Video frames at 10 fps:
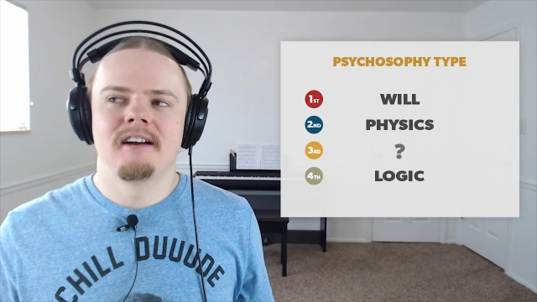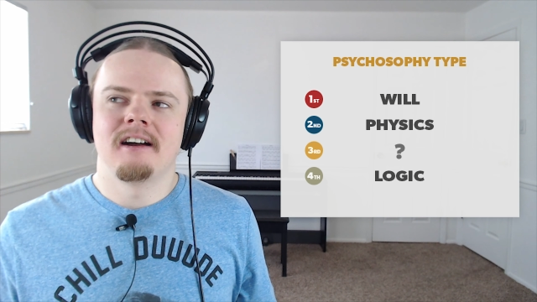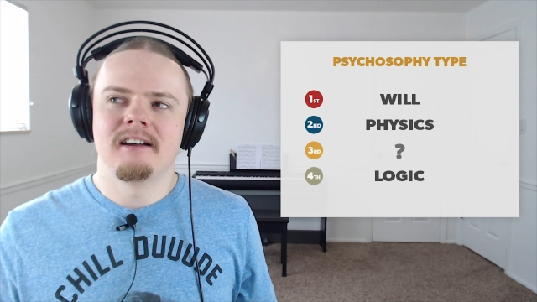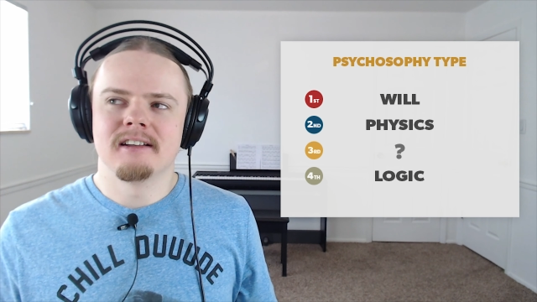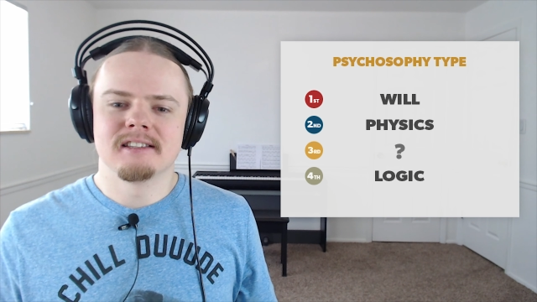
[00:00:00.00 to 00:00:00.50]

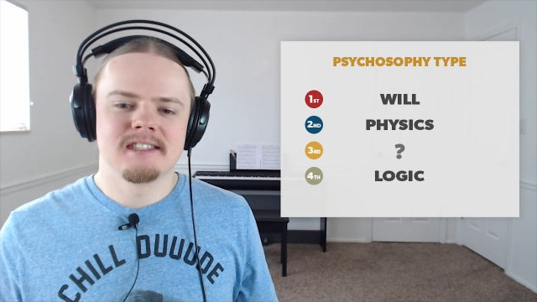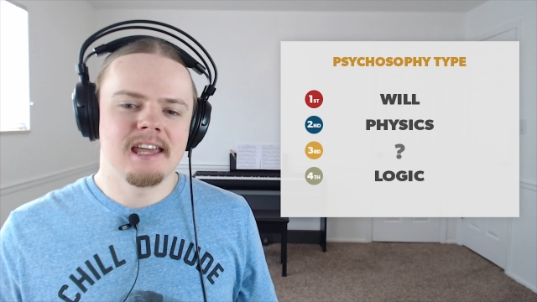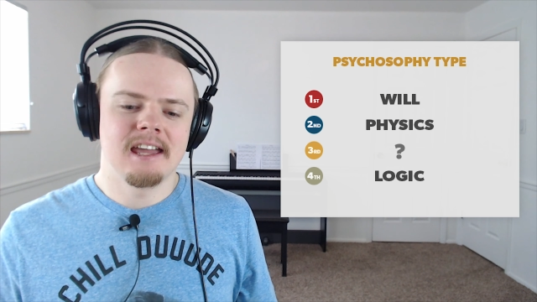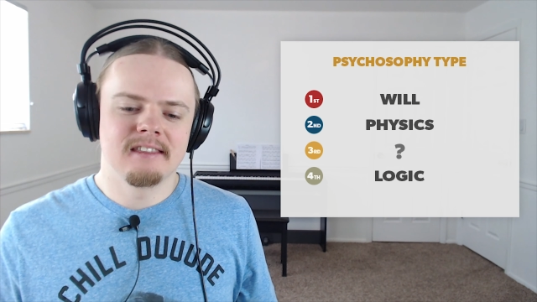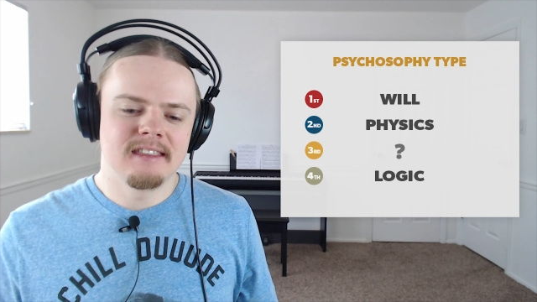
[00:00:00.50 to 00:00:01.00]
and
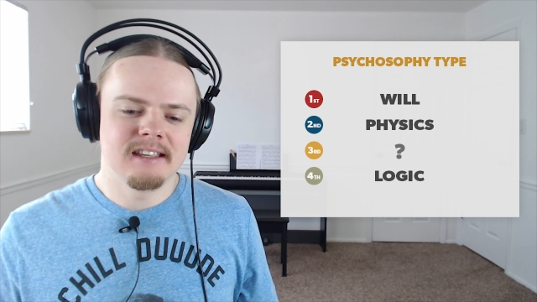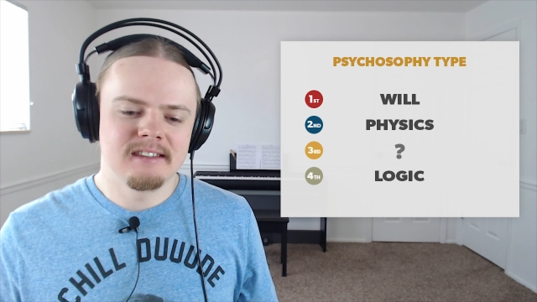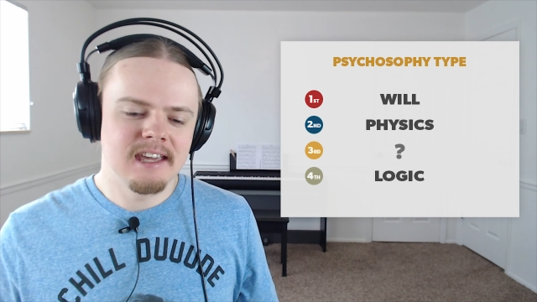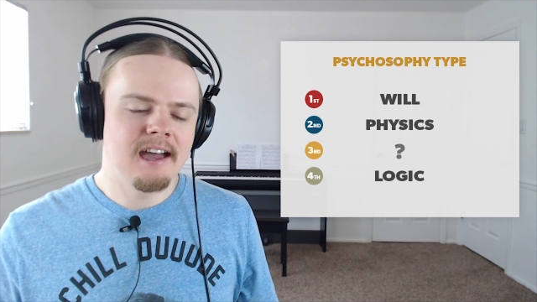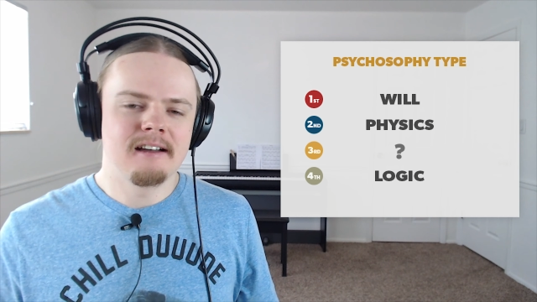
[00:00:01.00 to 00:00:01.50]
saying
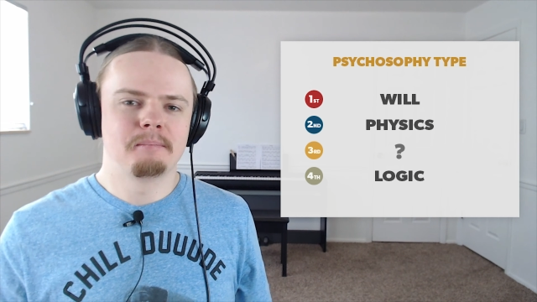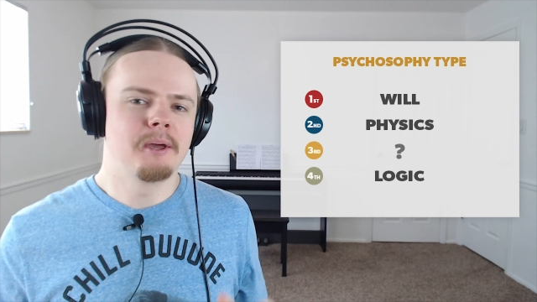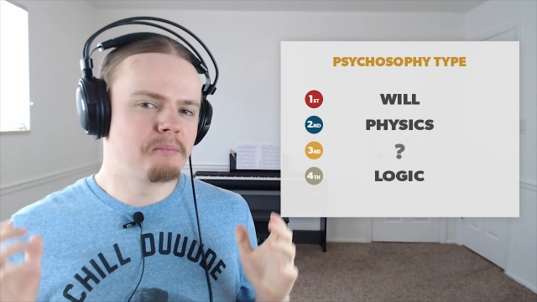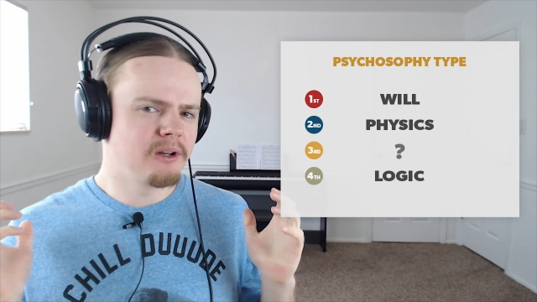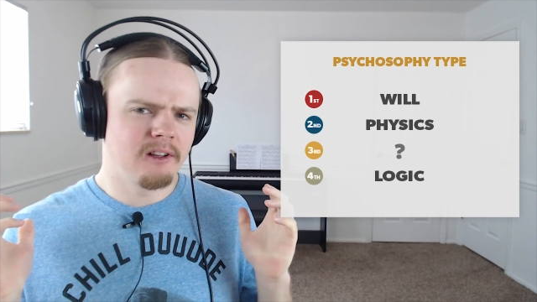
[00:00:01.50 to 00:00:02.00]
that yeah
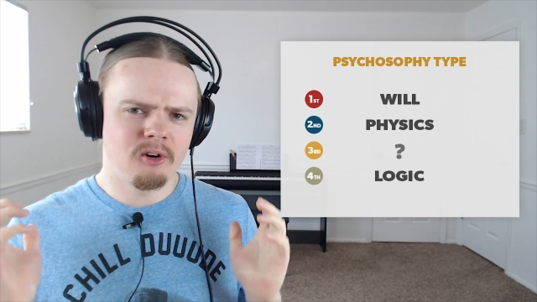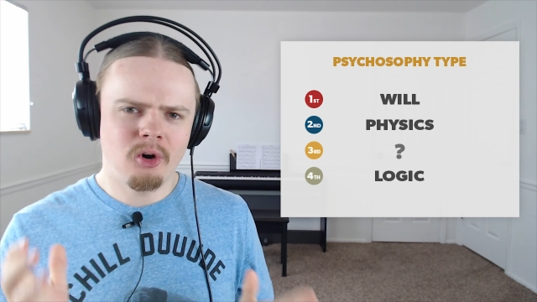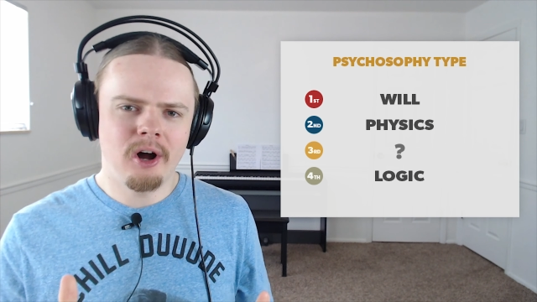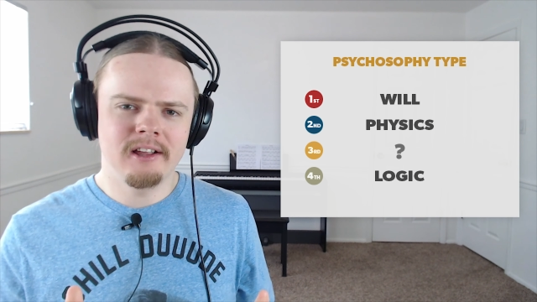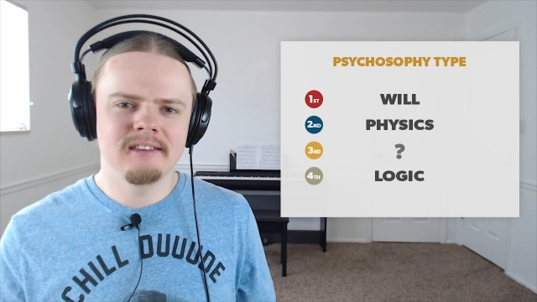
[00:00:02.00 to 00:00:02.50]
people are
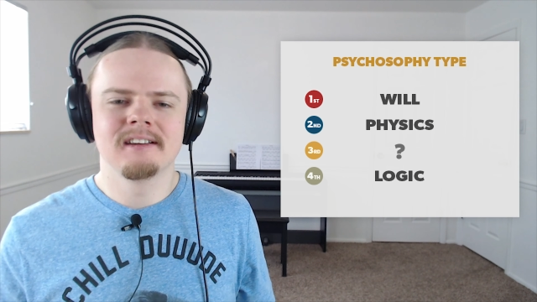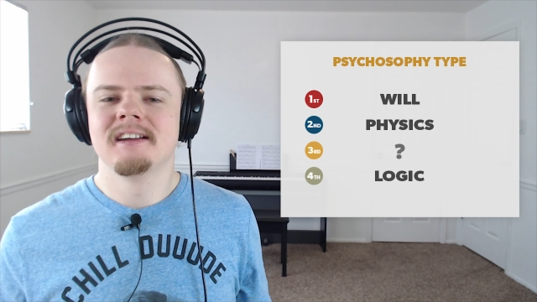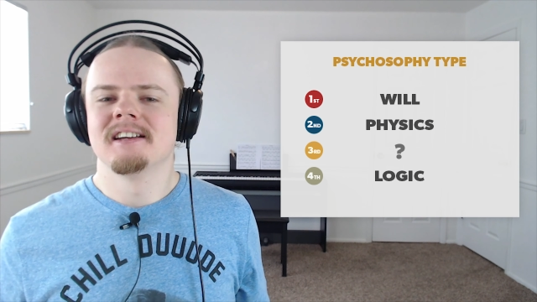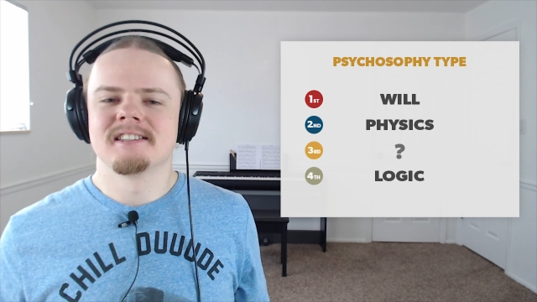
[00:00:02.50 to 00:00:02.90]
wrong